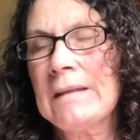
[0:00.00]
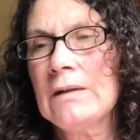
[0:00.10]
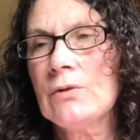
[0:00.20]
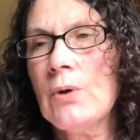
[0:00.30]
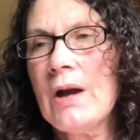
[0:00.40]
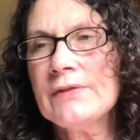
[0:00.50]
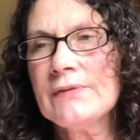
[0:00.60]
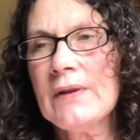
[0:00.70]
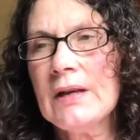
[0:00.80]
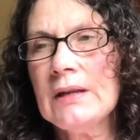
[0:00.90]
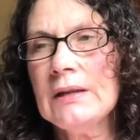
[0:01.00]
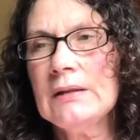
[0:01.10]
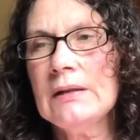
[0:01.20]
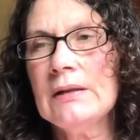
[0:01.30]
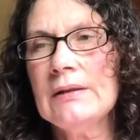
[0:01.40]

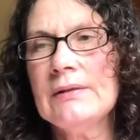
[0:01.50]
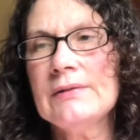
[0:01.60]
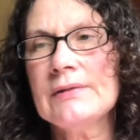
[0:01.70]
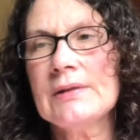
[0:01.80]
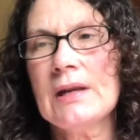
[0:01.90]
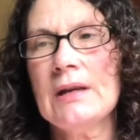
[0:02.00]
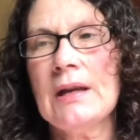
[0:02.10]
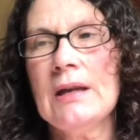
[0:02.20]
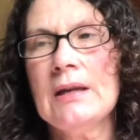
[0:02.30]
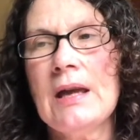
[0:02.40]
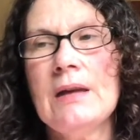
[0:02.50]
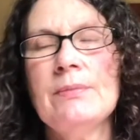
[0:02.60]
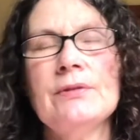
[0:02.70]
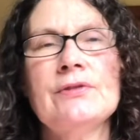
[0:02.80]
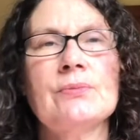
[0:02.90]
Crossvine is a
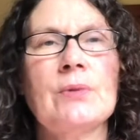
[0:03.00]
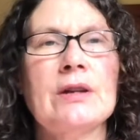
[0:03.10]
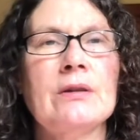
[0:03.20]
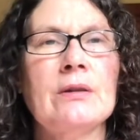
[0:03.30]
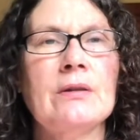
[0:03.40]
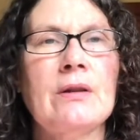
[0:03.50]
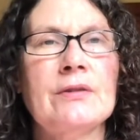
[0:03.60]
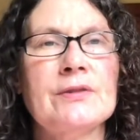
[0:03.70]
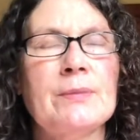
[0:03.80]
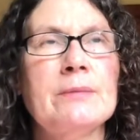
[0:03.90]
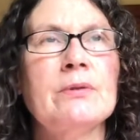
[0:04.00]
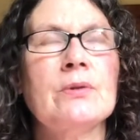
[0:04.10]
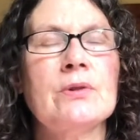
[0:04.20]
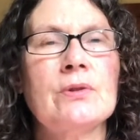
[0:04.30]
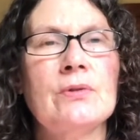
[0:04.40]
cabled sweater, also by
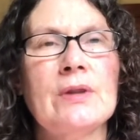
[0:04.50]
Barocco.